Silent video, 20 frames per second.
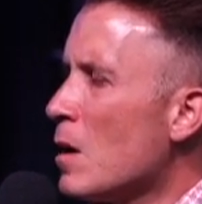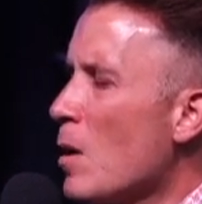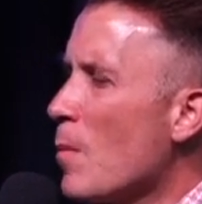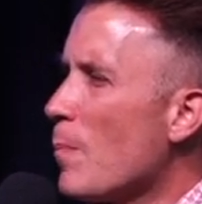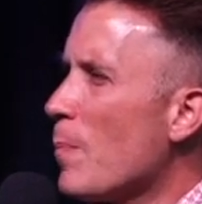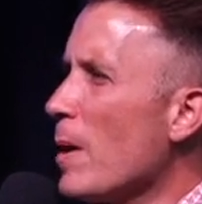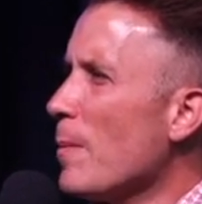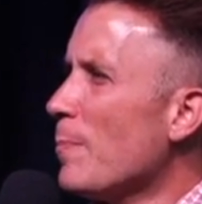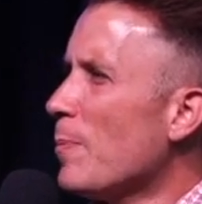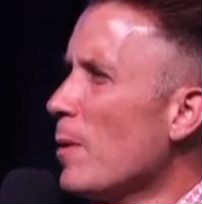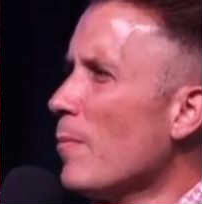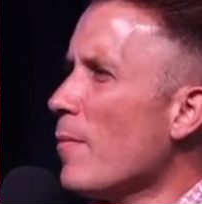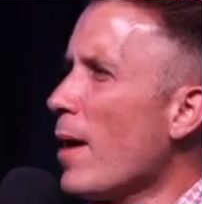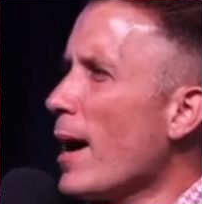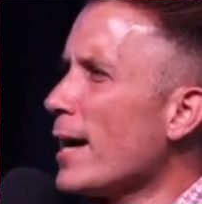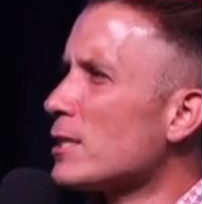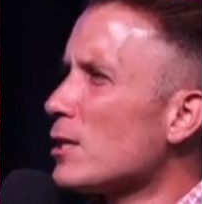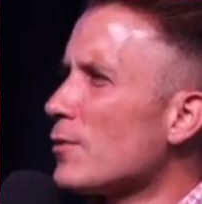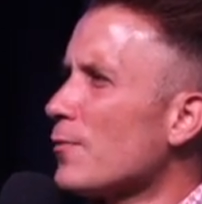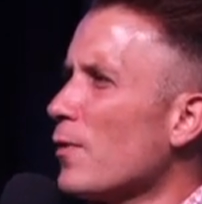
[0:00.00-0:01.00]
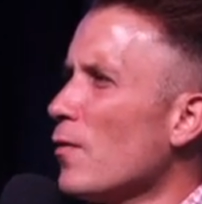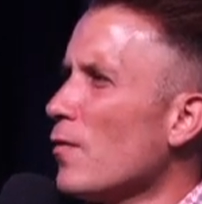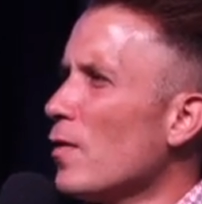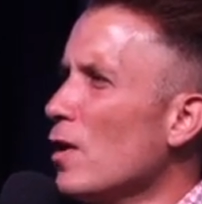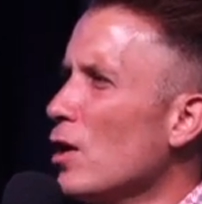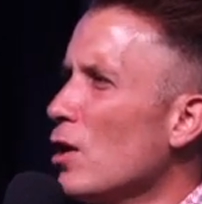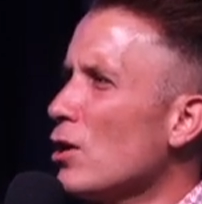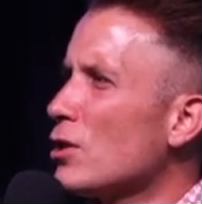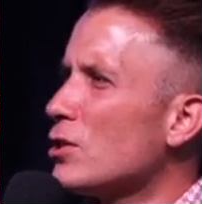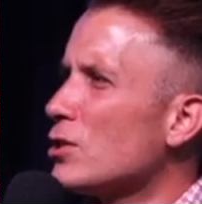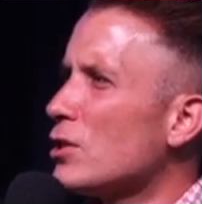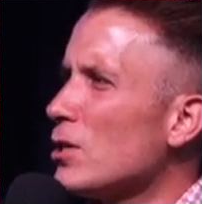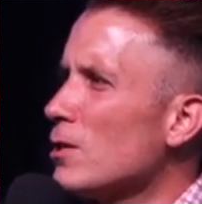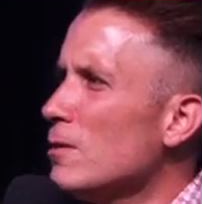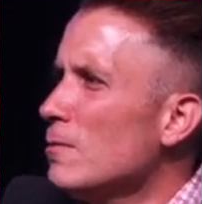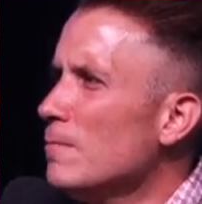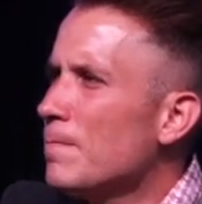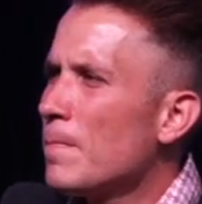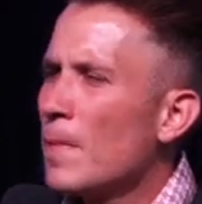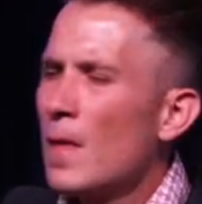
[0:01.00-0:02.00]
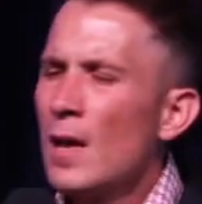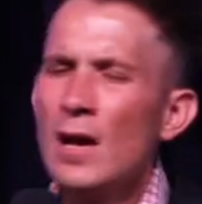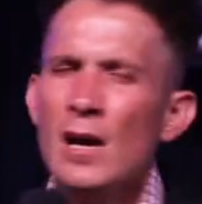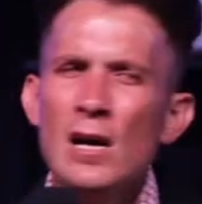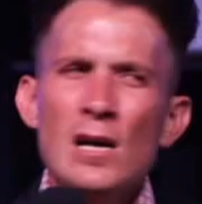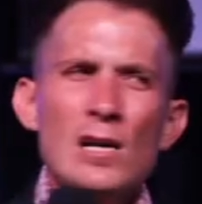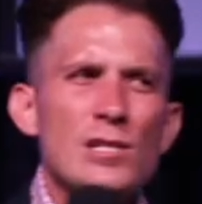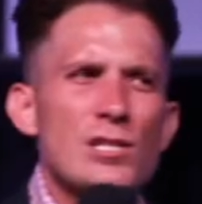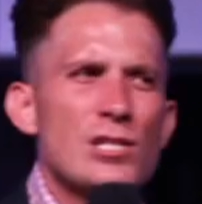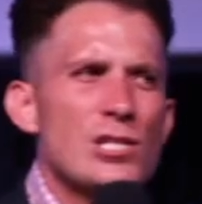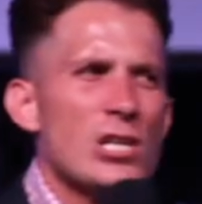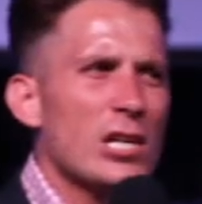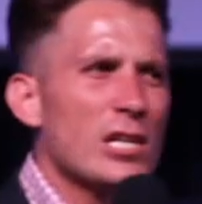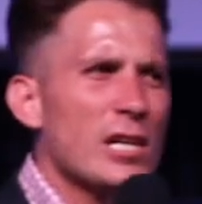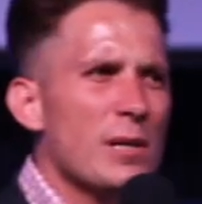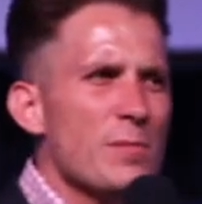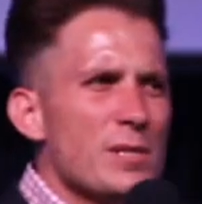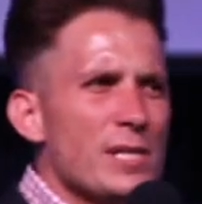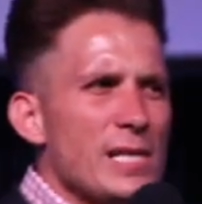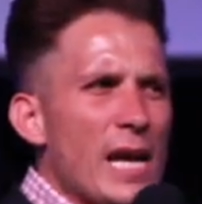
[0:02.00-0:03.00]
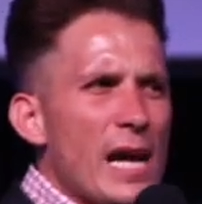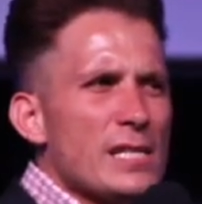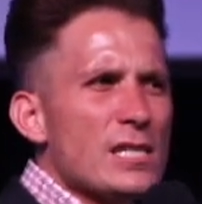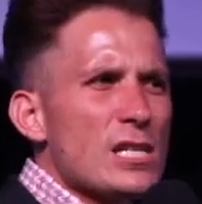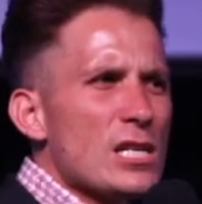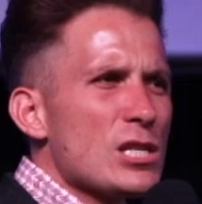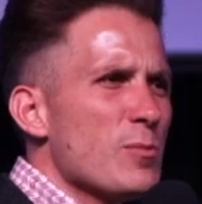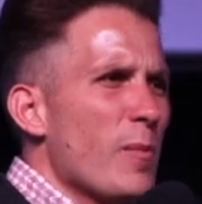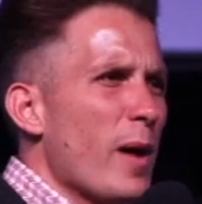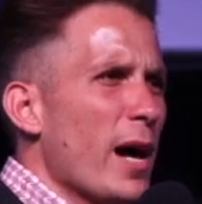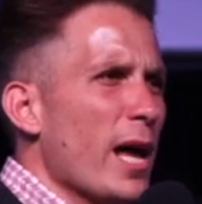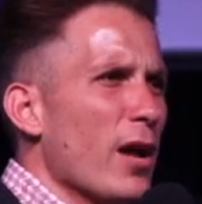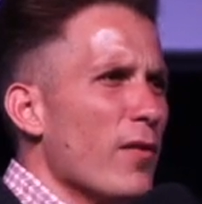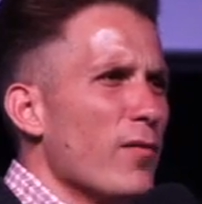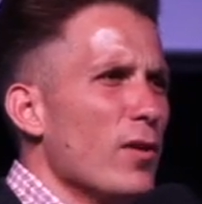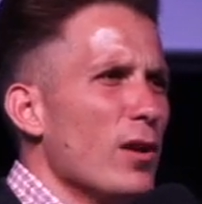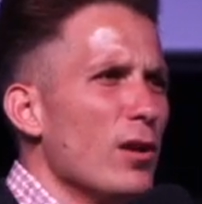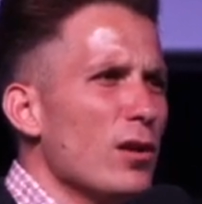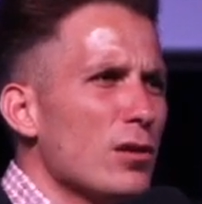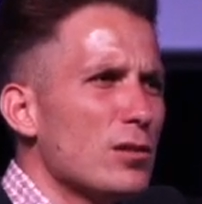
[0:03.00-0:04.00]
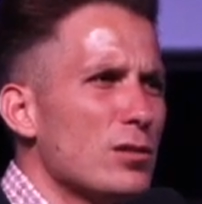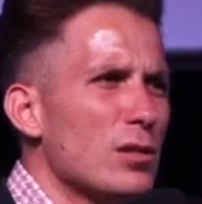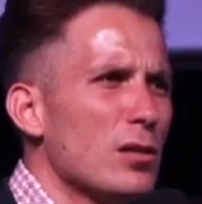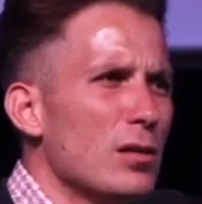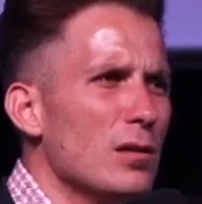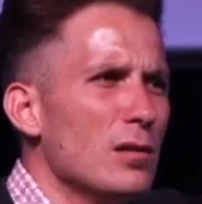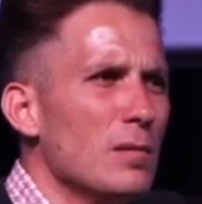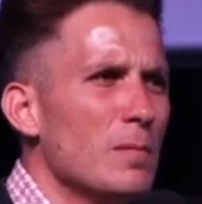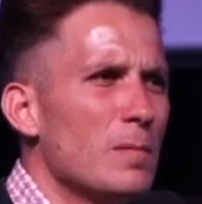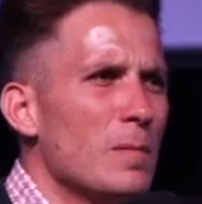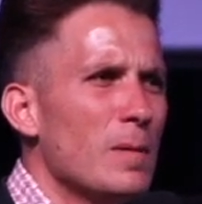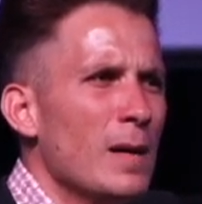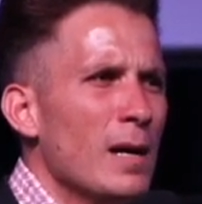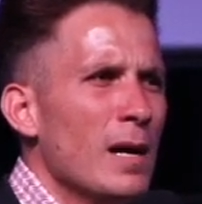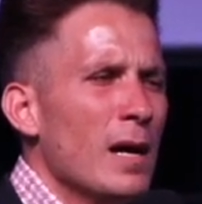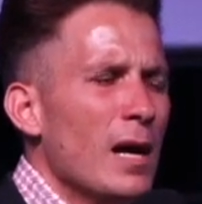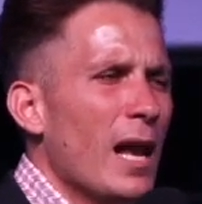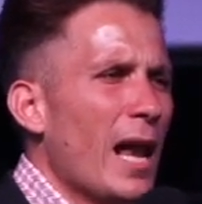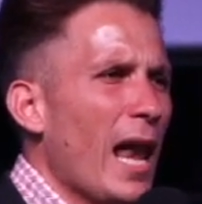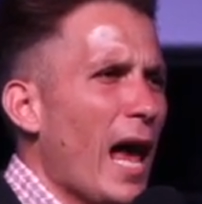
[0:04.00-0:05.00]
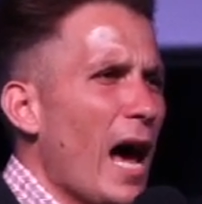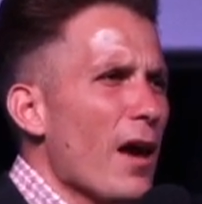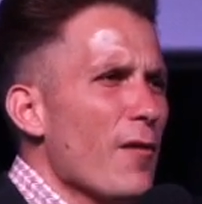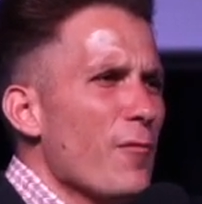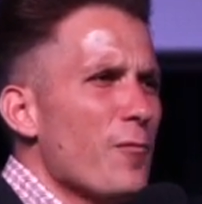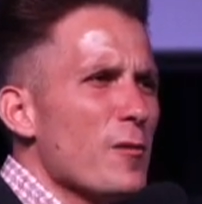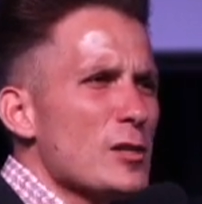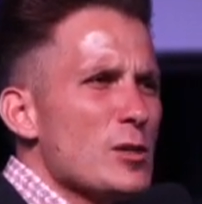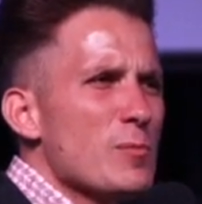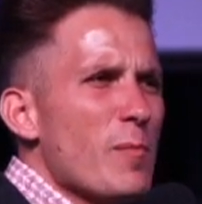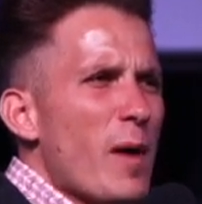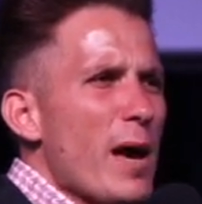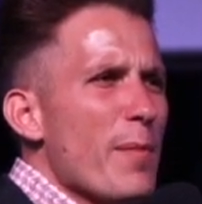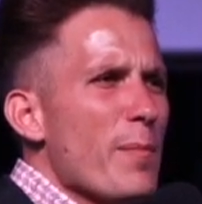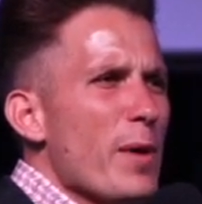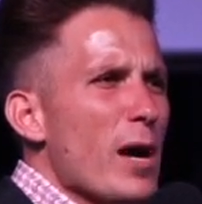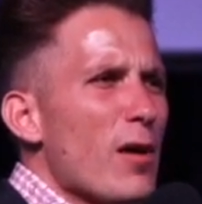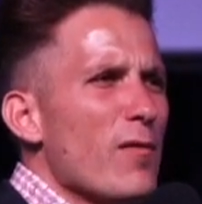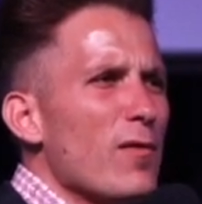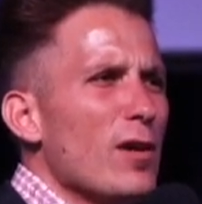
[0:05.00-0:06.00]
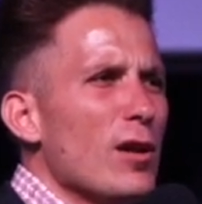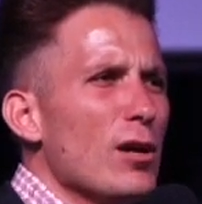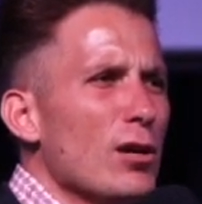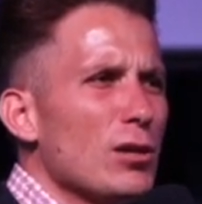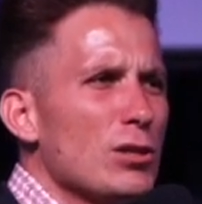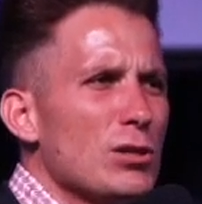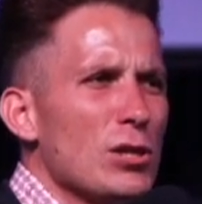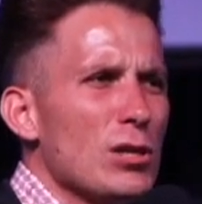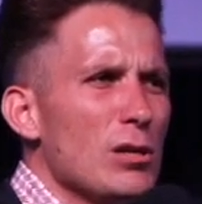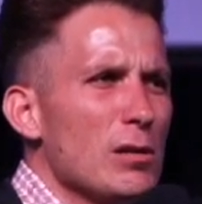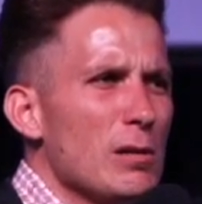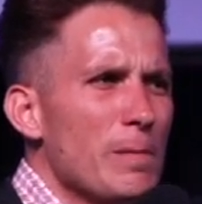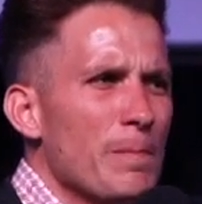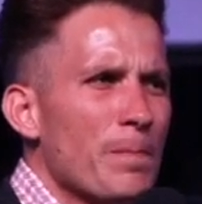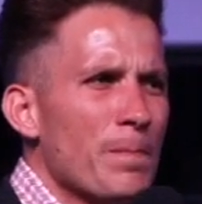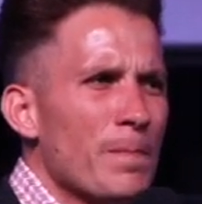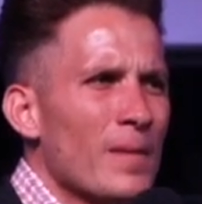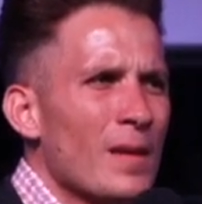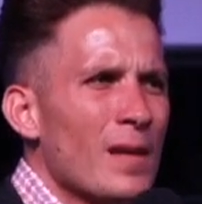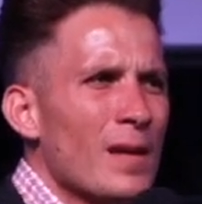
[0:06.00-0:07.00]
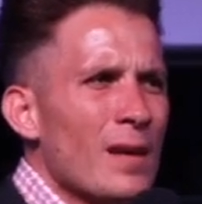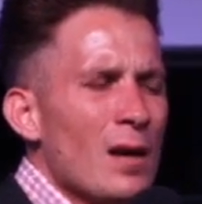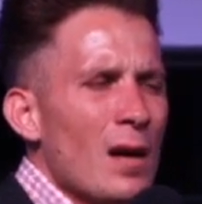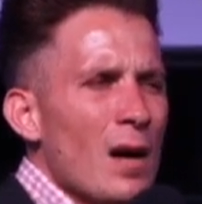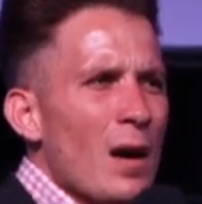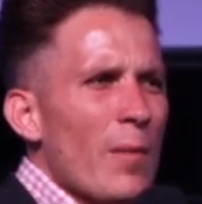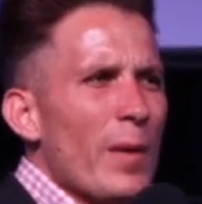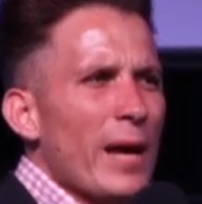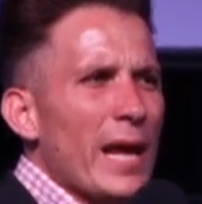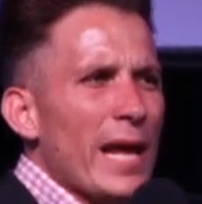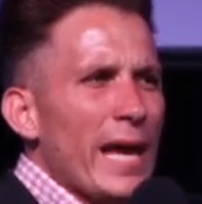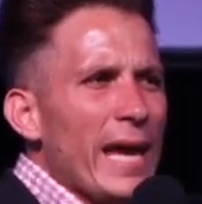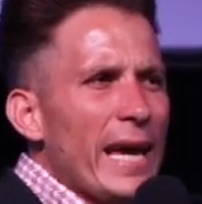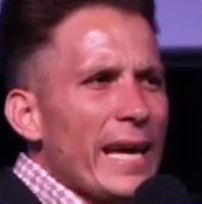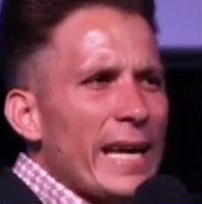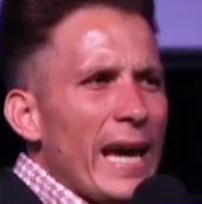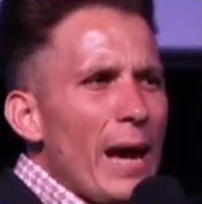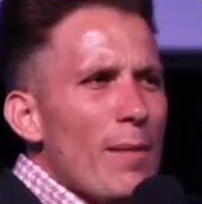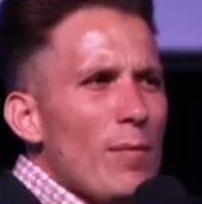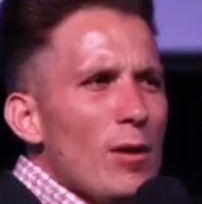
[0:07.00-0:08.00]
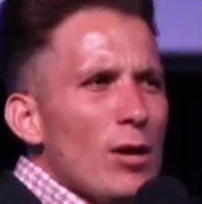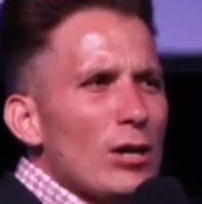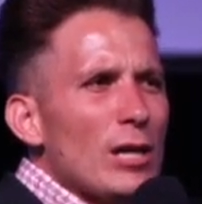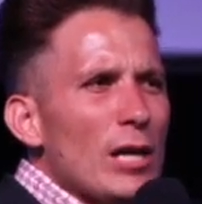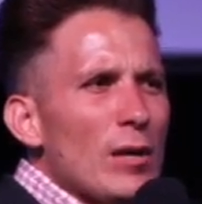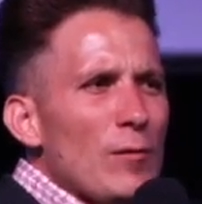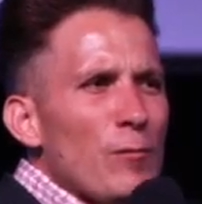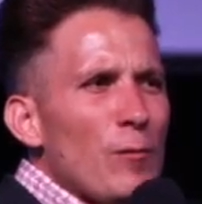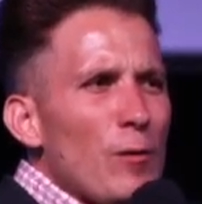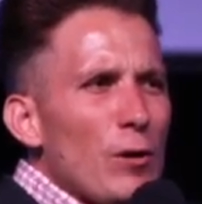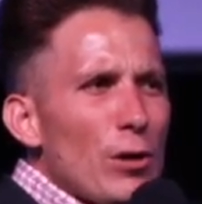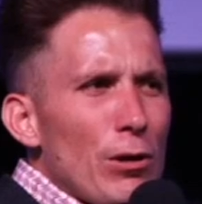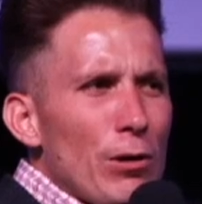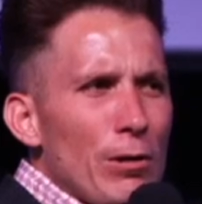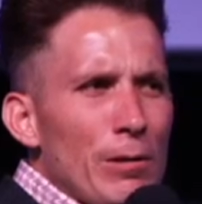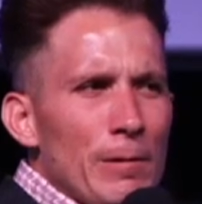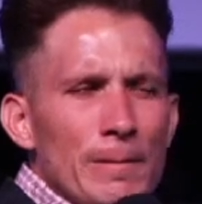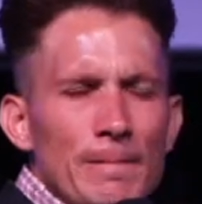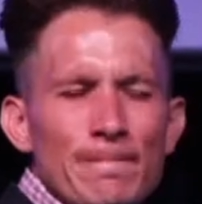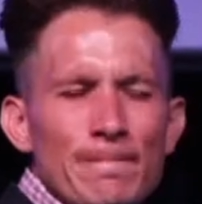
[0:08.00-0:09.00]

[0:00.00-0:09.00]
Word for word: People might have overlooked you. Circumstances might have overlooked you. Life has maybe overlooked you. But He came looking for you.